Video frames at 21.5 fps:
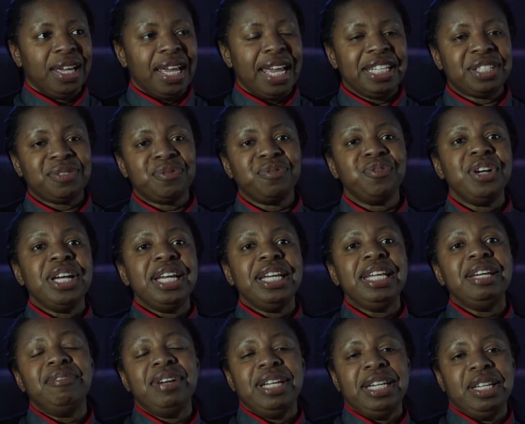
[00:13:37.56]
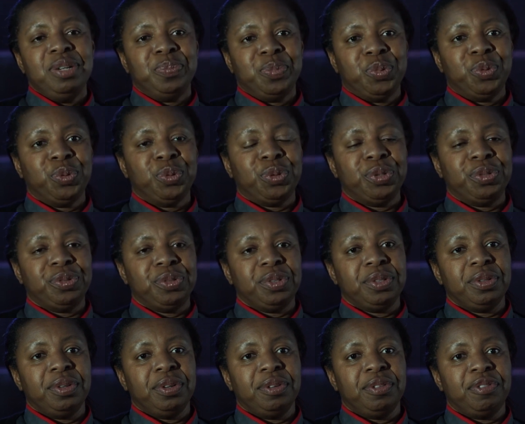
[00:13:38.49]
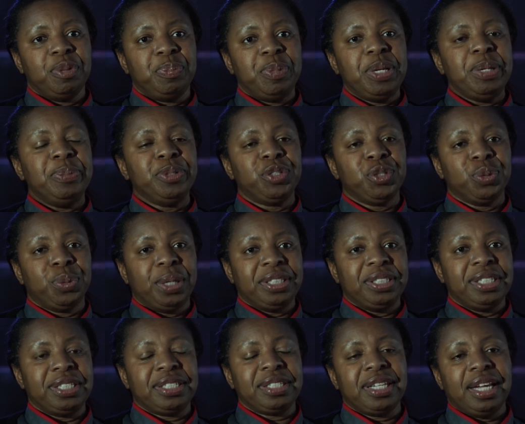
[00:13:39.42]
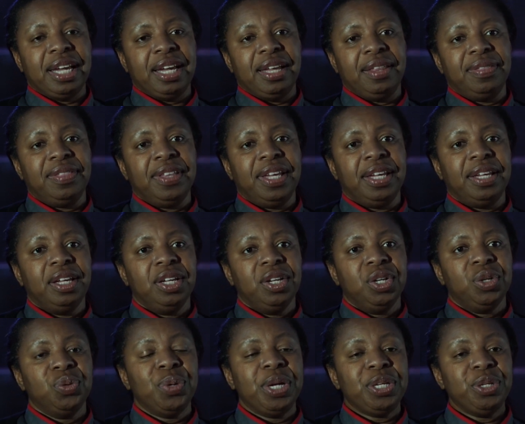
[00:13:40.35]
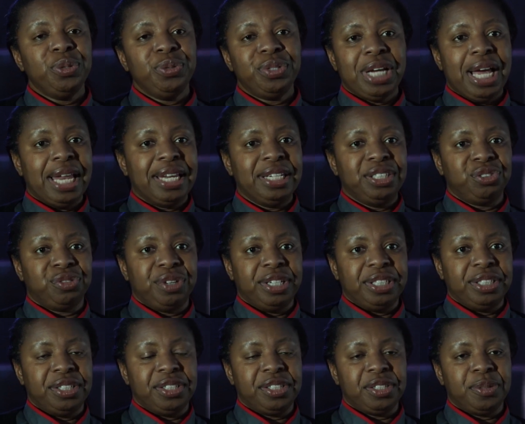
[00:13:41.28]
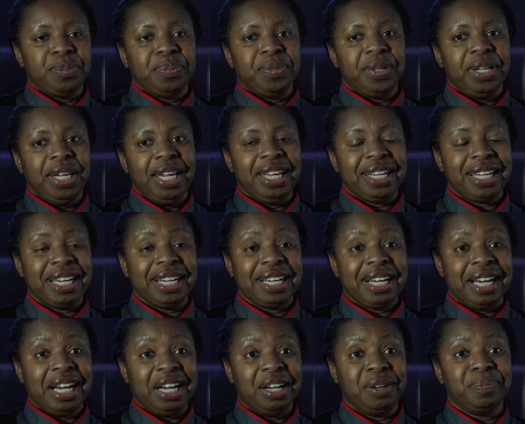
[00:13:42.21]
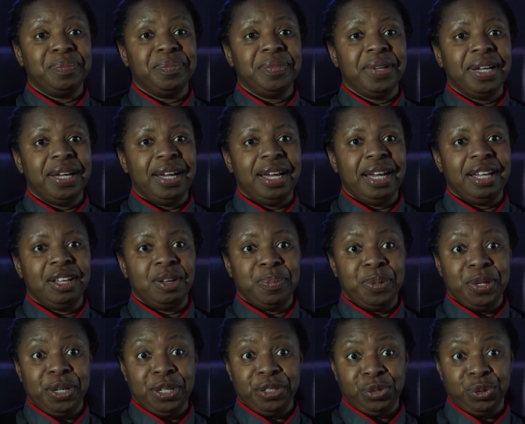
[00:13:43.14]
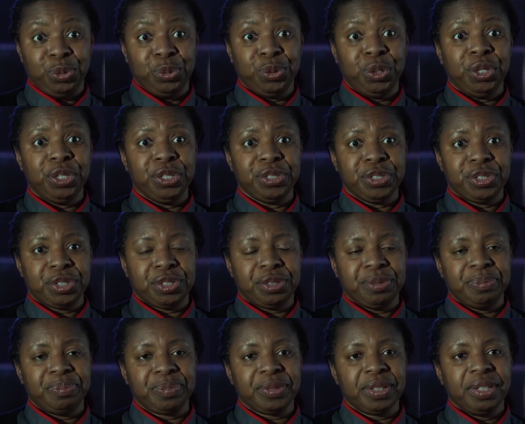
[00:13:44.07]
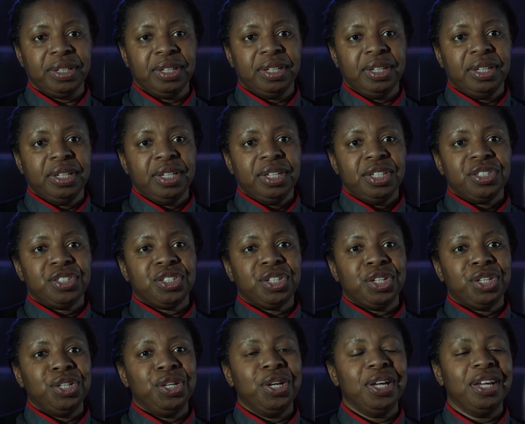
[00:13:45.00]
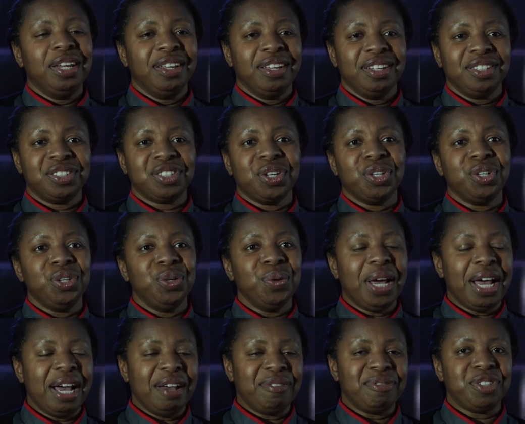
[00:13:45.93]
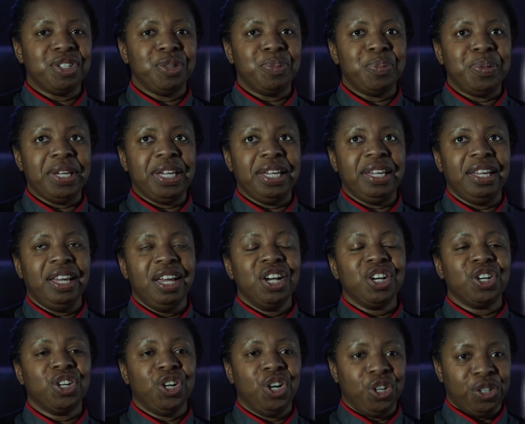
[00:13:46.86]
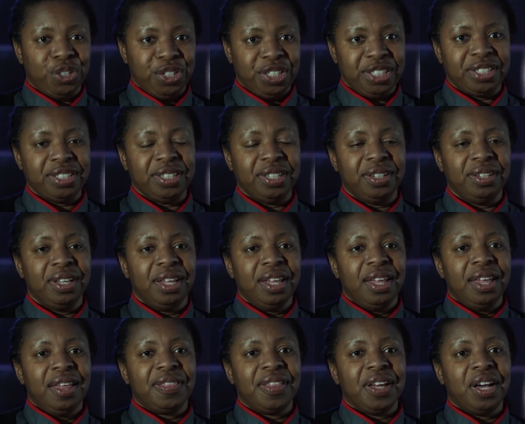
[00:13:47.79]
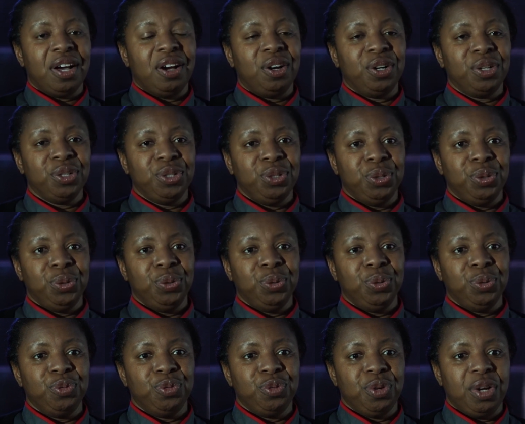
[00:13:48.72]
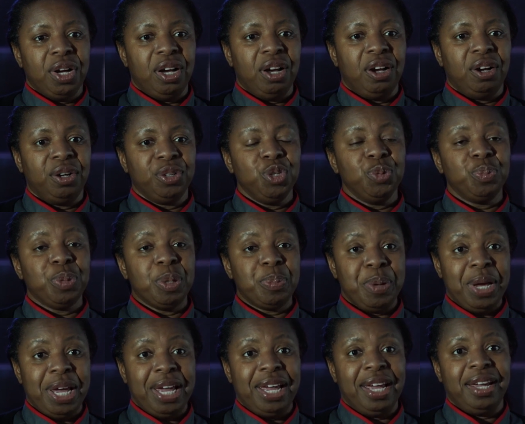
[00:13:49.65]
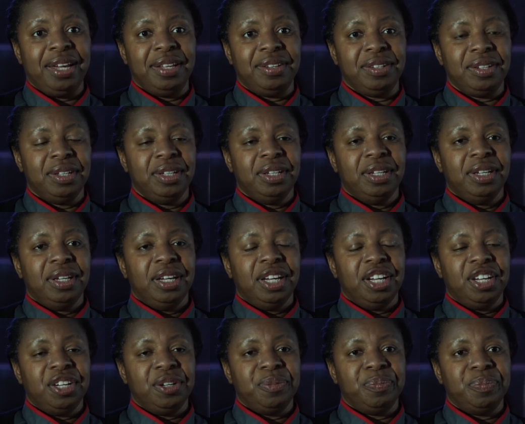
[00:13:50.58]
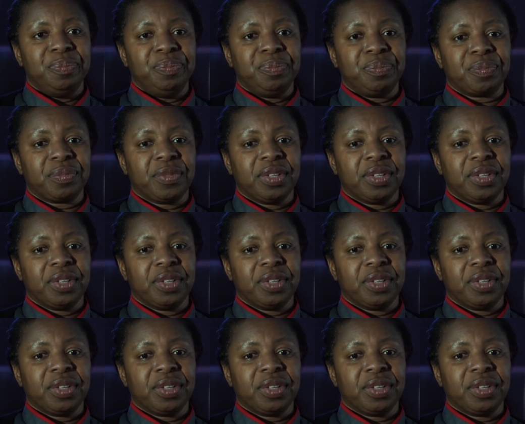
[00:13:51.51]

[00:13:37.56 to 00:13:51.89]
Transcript: it's really really important for people to understand that when you challenge racism, it can come at a personal cost. So so you have to be cognizant that are you are you prepared um,